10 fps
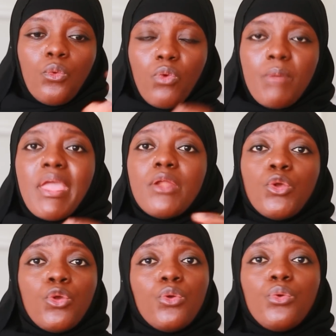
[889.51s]
women
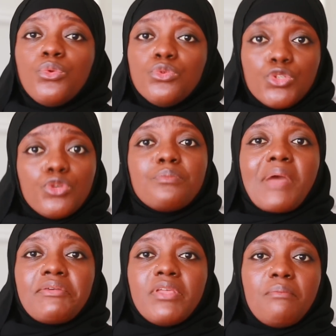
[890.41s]
who do
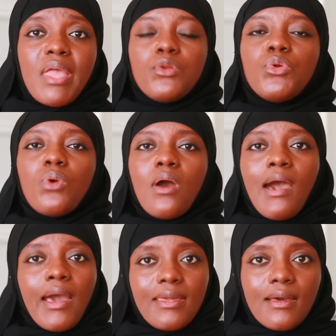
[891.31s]
marry men who are
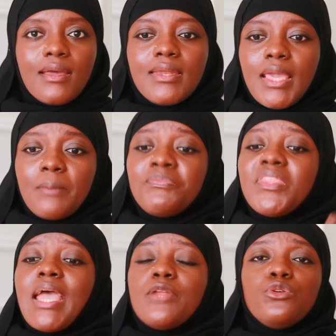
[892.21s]
high earning
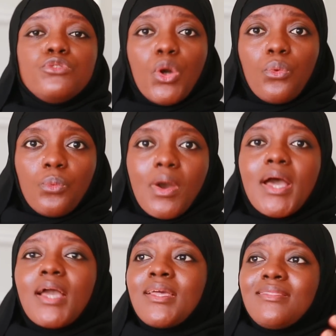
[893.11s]
and who don't
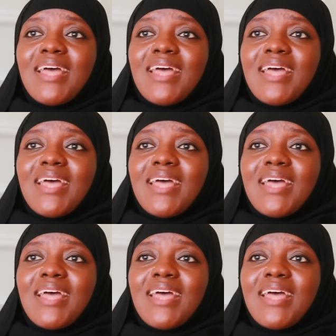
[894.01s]
work,